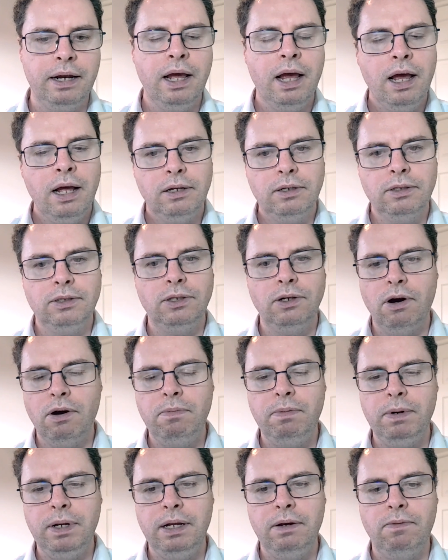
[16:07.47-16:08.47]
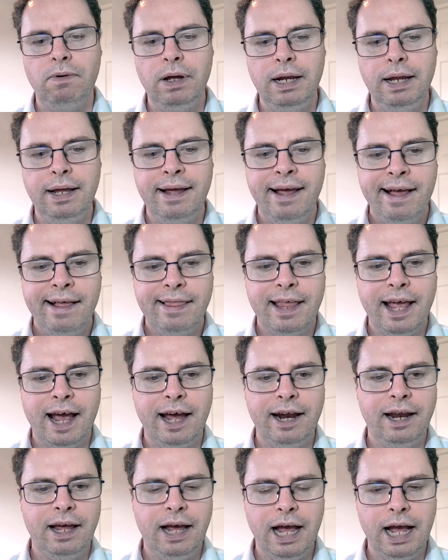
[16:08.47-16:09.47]
There's nobody really that
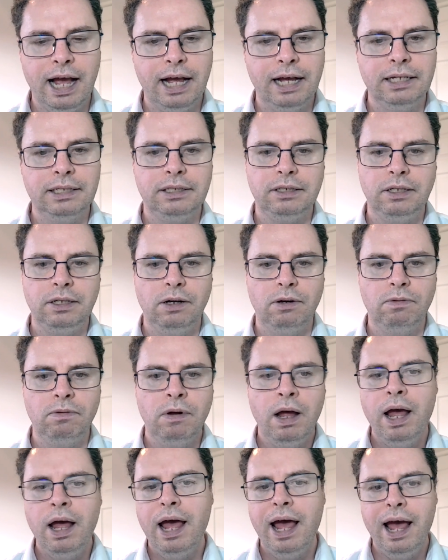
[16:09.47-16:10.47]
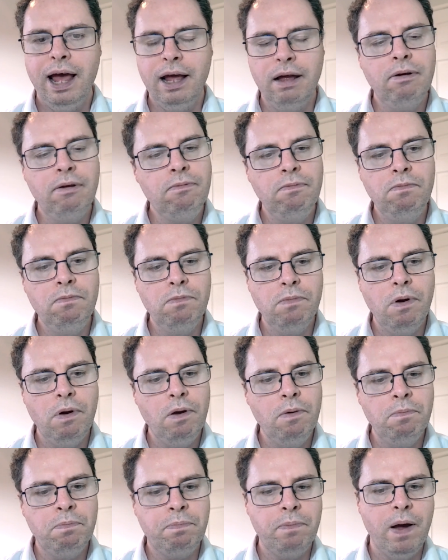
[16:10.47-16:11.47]
has a
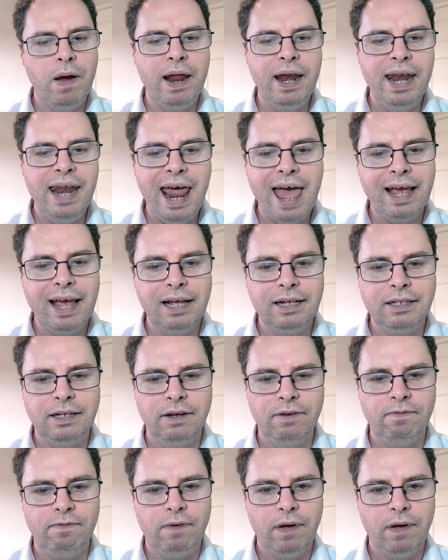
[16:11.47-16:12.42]
negative